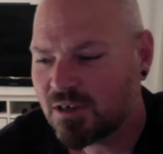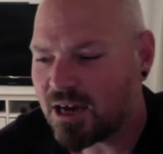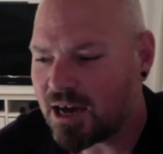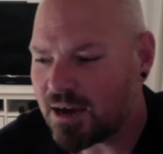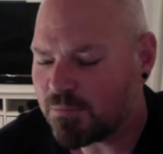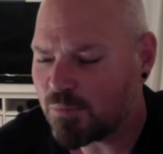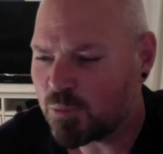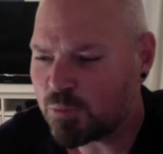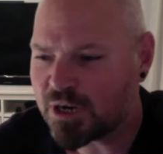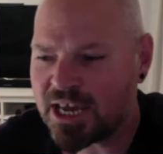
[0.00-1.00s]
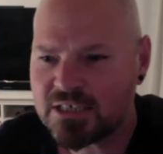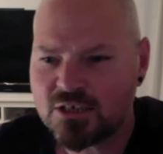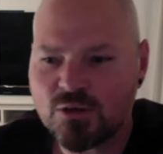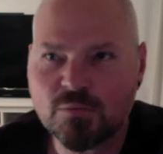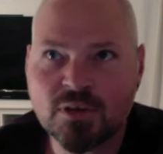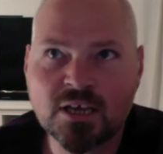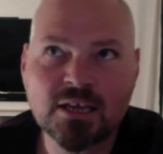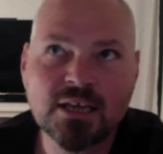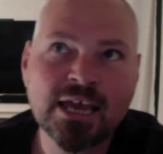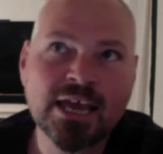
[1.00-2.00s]
um, but I ended up
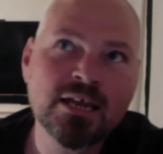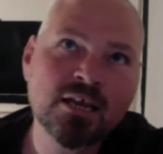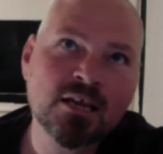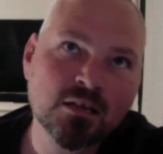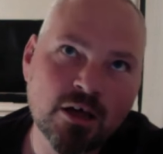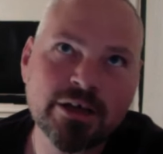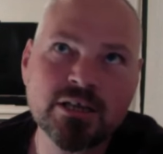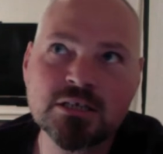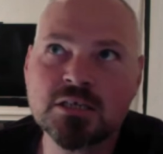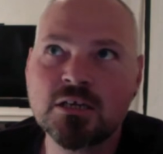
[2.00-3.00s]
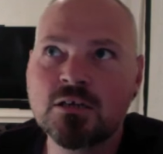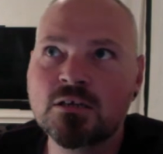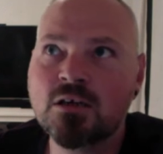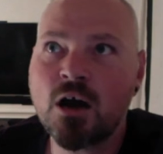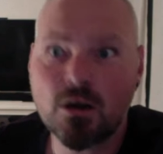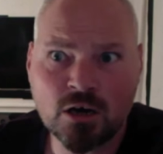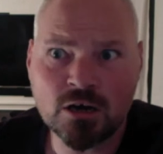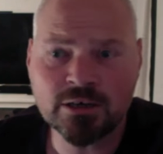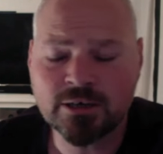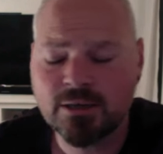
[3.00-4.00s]
getting a client in Hong Kong,